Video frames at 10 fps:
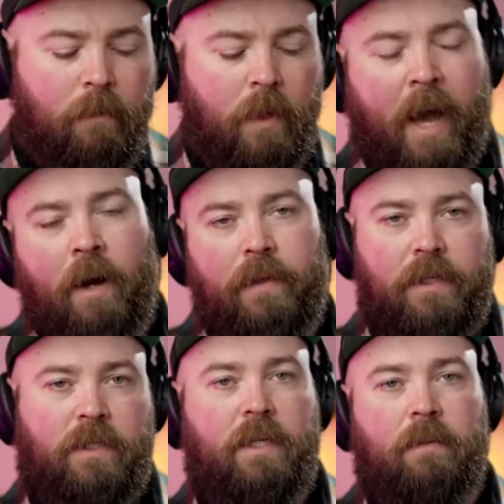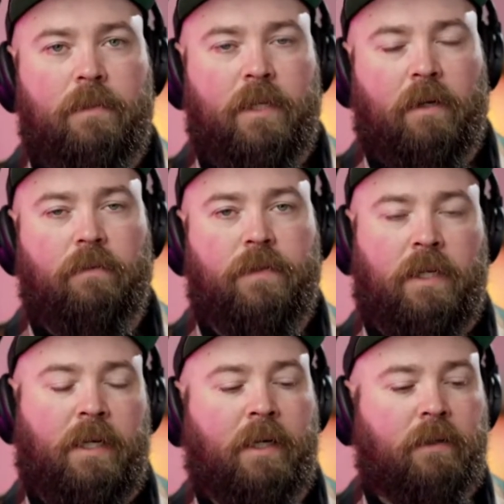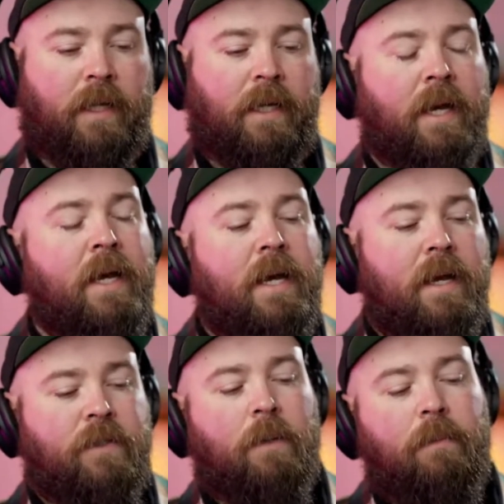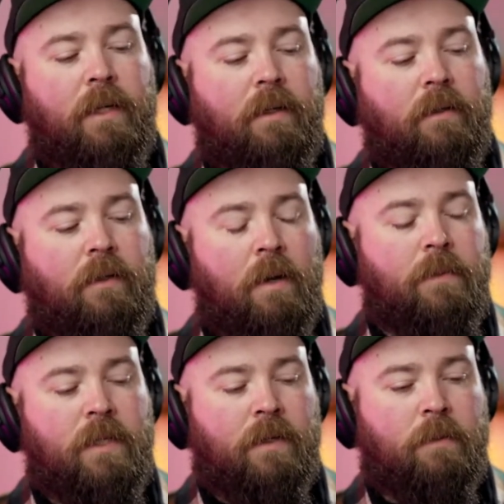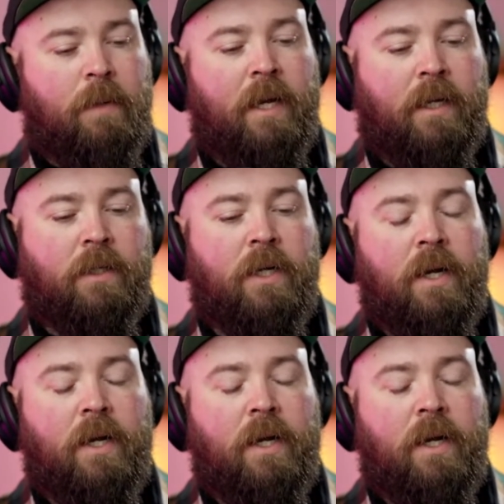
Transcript: How do they see themselves in here? If somebody comes to this page,